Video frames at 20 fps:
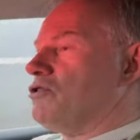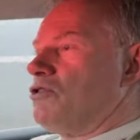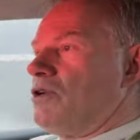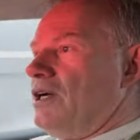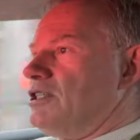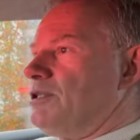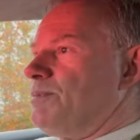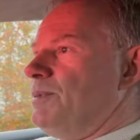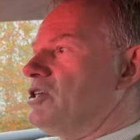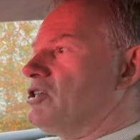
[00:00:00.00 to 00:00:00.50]

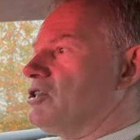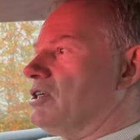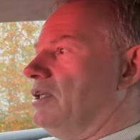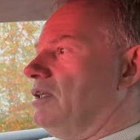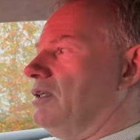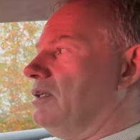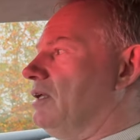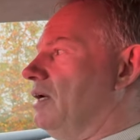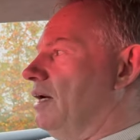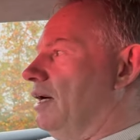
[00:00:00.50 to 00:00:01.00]

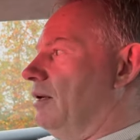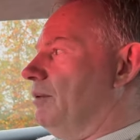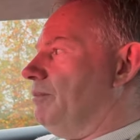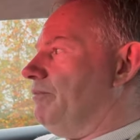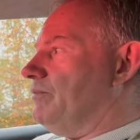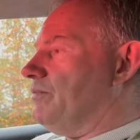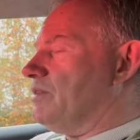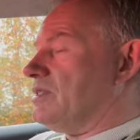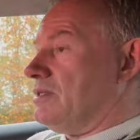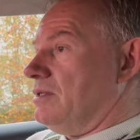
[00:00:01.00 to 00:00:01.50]
transmission
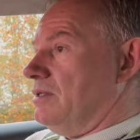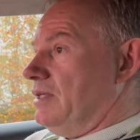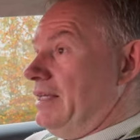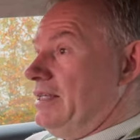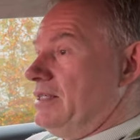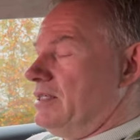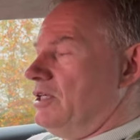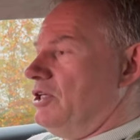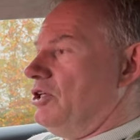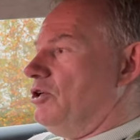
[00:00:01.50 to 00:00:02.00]

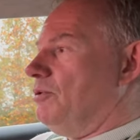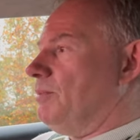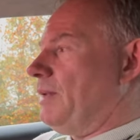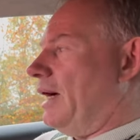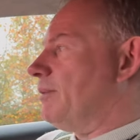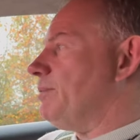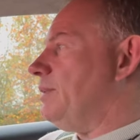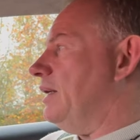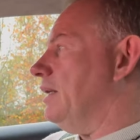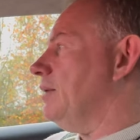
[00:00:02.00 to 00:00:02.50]
ECU
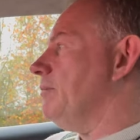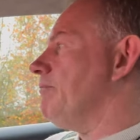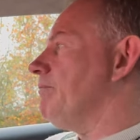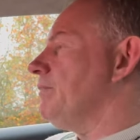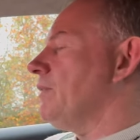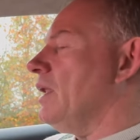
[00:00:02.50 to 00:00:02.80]
mapping,